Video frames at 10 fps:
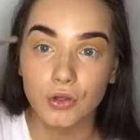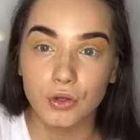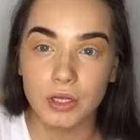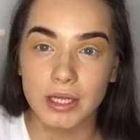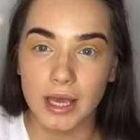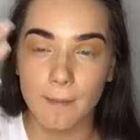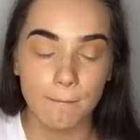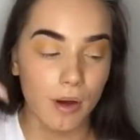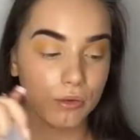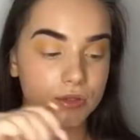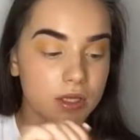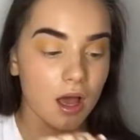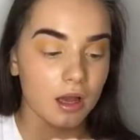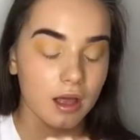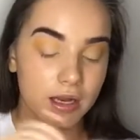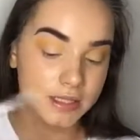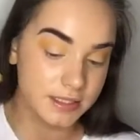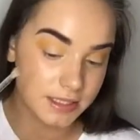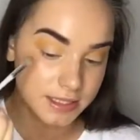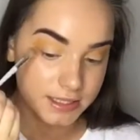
you're going to get a bolder colour and it's going to